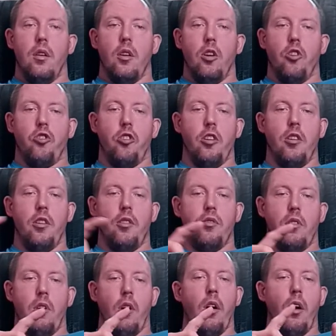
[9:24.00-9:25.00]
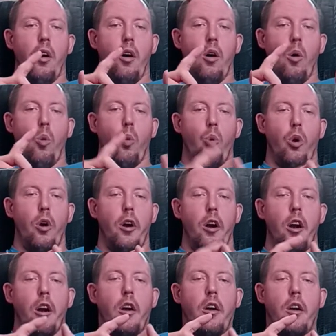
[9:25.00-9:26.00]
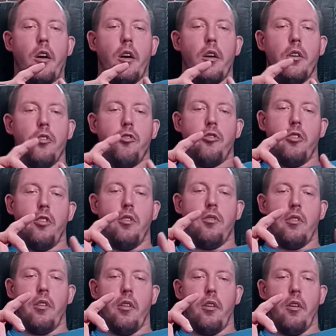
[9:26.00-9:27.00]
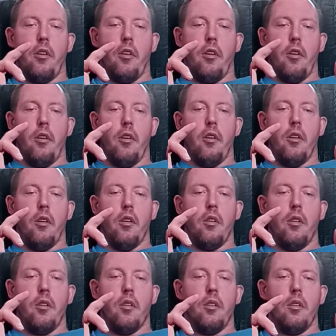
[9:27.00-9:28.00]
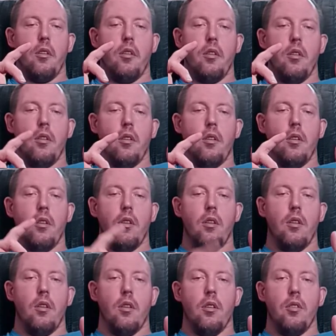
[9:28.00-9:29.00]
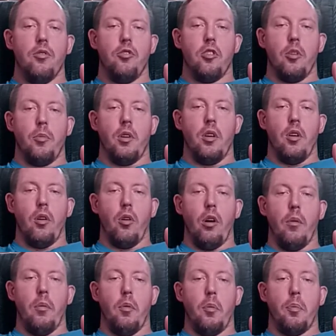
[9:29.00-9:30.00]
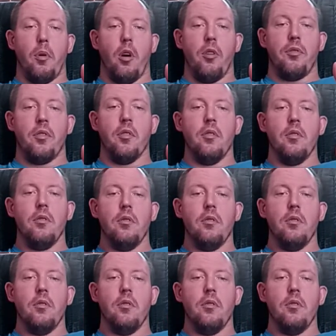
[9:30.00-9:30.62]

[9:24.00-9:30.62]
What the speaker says: She's a warrior. She can be a lovable person.